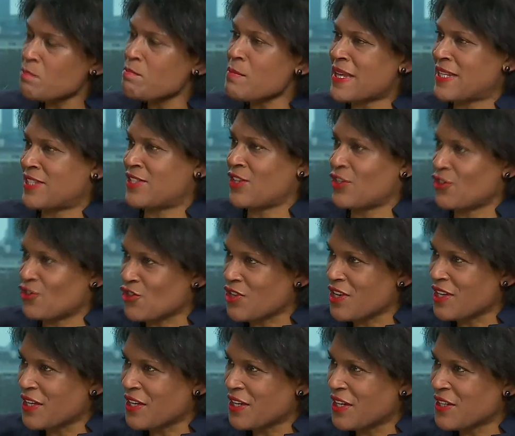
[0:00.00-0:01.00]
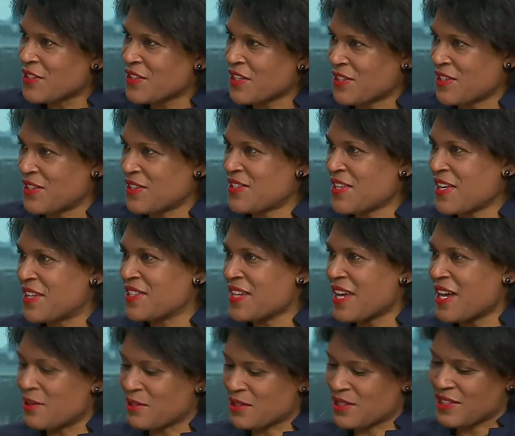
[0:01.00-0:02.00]
message does it send
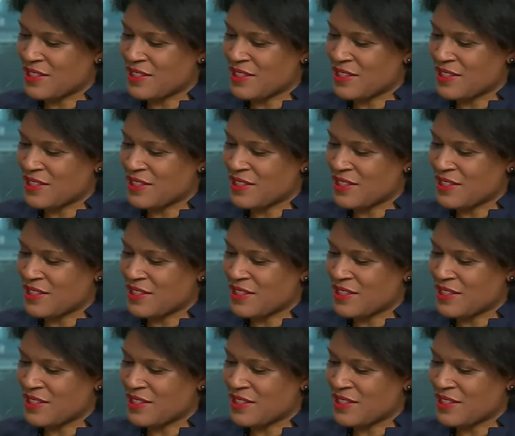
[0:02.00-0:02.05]
out?